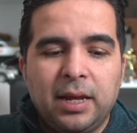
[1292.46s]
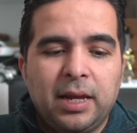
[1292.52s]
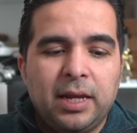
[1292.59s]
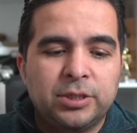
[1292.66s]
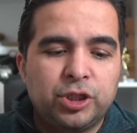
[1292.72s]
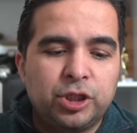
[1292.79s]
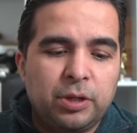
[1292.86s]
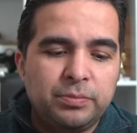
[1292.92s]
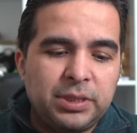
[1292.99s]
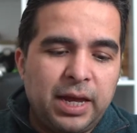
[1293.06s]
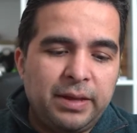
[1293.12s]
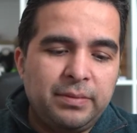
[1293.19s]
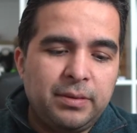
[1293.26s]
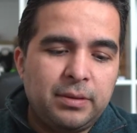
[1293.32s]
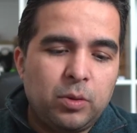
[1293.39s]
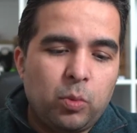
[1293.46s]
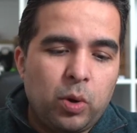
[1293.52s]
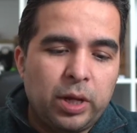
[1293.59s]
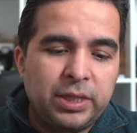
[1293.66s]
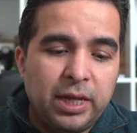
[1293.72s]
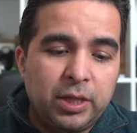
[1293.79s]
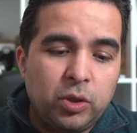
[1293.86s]
And sometimes
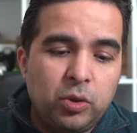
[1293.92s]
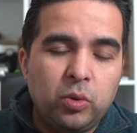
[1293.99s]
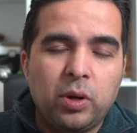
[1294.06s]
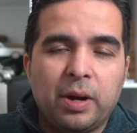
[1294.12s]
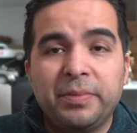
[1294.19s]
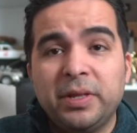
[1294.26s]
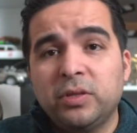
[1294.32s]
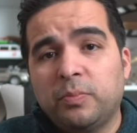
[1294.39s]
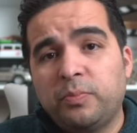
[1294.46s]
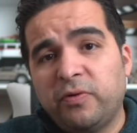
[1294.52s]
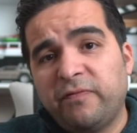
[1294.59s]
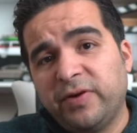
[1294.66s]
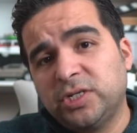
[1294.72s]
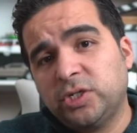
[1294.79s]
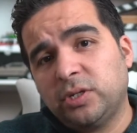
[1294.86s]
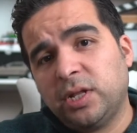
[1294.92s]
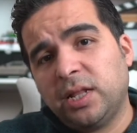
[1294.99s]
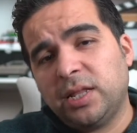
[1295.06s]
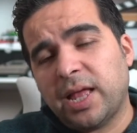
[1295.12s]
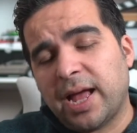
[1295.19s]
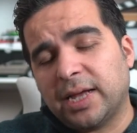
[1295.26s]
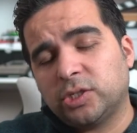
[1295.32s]
what they do, I mean, the
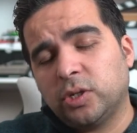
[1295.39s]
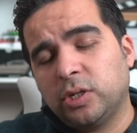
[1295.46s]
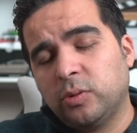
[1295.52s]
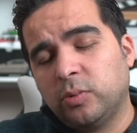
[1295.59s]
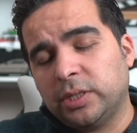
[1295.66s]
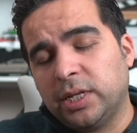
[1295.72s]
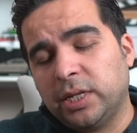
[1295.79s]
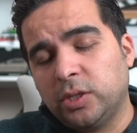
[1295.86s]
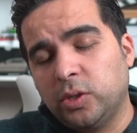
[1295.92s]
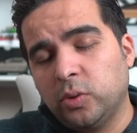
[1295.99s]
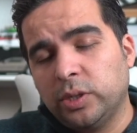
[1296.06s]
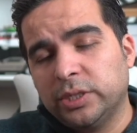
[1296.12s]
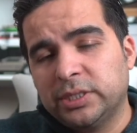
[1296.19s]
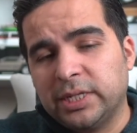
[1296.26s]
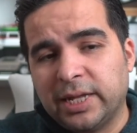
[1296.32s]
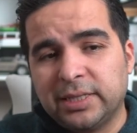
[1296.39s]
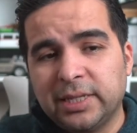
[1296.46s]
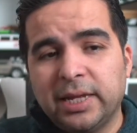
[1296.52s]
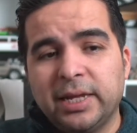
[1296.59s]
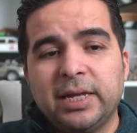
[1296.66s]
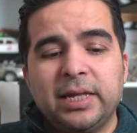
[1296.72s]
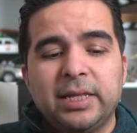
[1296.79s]
professional actually what they do is that
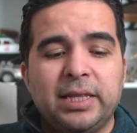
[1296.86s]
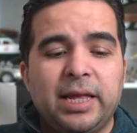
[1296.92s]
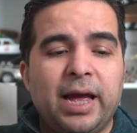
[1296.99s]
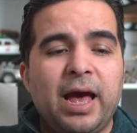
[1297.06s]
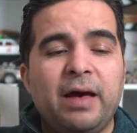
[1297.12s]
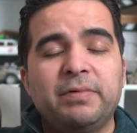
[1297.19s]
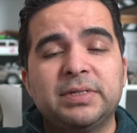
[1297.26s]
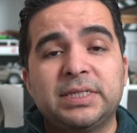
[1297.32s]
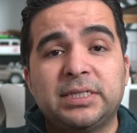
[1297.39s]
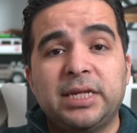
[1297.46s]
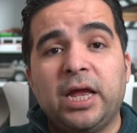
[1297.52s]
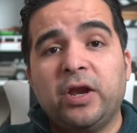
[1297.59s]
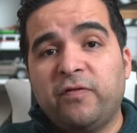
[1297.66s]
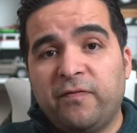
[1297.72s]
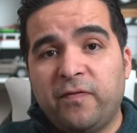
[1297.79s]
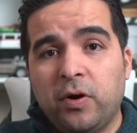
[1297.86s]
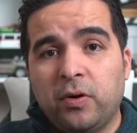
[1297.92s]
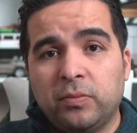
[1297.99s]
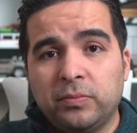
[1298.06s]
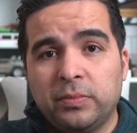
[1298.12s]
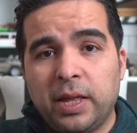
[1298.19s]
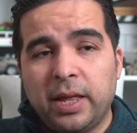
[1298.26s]
they have a
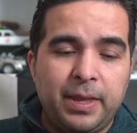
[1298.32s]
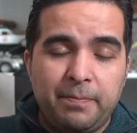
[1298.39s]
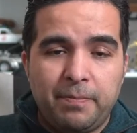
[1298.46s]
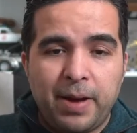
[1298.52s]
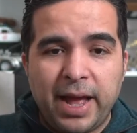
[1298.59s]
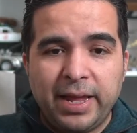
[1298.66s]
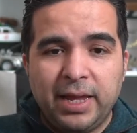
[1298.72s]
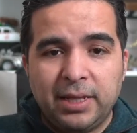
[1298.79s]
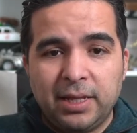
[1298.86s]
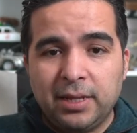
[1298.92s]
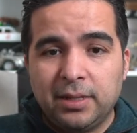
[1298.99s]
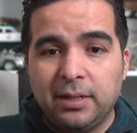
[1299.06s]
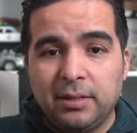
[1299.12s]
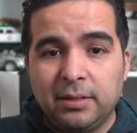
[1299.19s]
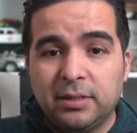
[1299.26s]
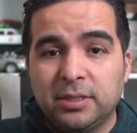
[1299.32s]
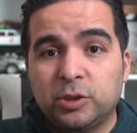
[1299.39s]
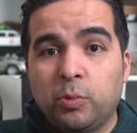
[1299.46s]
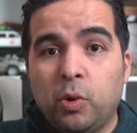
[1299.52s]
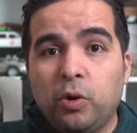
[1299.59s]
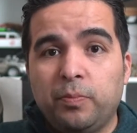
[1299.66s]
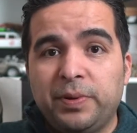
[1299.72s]
styrofoam. They buy it in
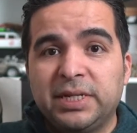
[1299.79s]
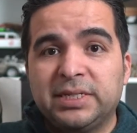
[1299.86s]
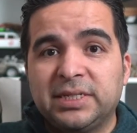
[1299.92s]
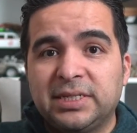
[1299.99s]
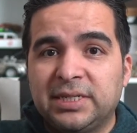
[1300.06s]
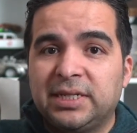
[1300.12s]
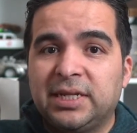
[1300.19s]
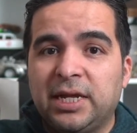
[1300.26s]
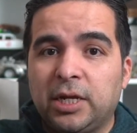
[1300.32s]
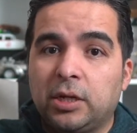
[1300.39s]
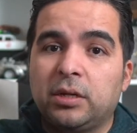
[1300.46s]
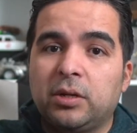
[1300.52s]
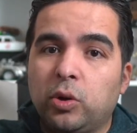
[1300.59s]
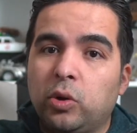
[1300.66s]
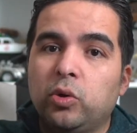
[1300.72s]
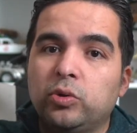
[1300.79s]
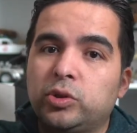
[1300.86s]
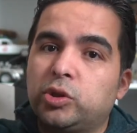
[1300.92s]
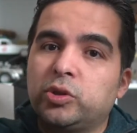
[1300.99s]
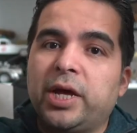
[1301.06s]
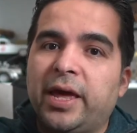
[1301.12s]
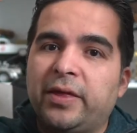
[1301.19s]
small pieces and they glue it
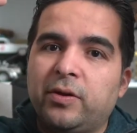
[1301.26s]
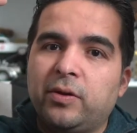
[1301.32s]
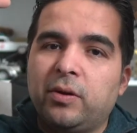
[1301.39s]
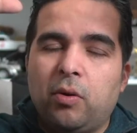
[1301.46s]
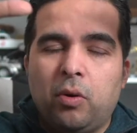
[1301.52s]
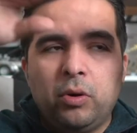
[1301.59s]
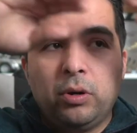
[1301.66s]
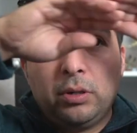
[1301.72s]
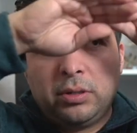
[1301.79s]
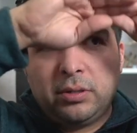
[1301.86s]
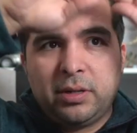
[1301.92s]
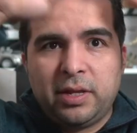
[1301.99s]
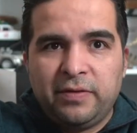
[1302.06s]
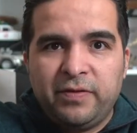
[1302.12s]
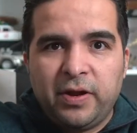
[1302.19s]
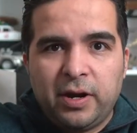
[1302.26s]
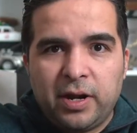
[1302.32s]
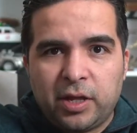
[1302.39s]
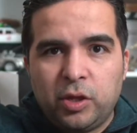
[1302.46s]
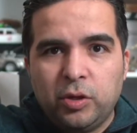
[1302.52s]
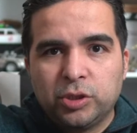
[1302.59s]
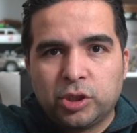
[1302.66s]
together. Or if they're a
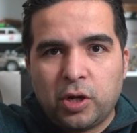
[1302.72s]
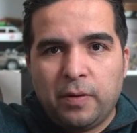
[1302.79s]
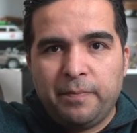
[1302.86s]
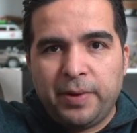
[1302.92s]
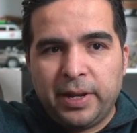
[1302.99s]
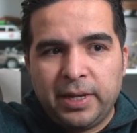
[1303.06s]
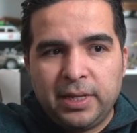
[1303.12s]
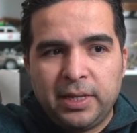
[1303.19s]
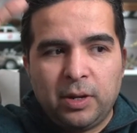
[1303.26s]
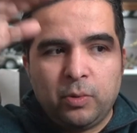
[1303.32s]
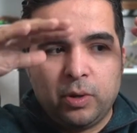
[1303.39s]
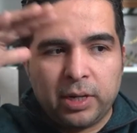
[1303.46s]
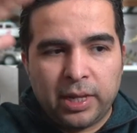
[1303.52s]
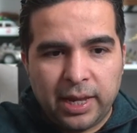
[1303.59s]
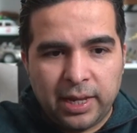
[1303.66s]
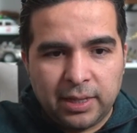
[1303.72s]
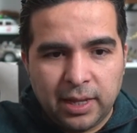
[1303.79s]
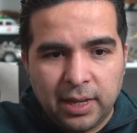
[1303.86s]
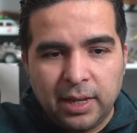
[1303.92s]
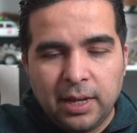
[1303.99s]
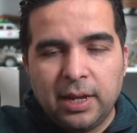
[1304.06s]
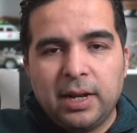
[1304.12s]
huge company, they will get
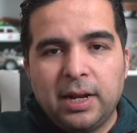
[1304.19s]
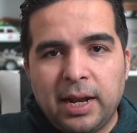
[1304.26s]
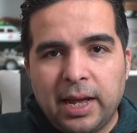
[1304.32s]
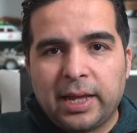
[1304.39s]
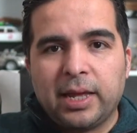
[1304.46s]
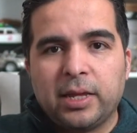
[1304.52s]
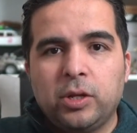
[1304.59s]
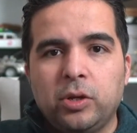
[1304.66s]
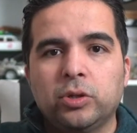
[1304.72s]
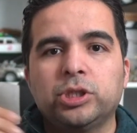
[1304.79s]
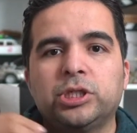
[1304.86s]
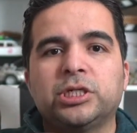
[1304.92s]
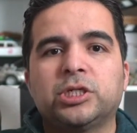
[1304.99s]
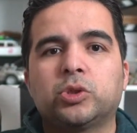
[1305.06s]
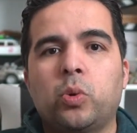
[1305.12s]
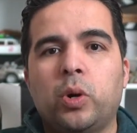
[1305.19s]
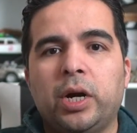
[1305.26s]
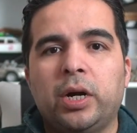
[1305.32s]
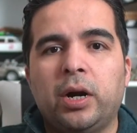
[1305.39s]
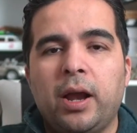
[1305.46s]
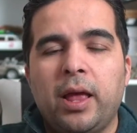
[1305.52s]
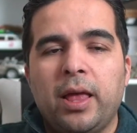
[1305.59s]
like a huge
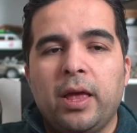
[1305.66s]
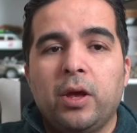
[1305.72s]
square.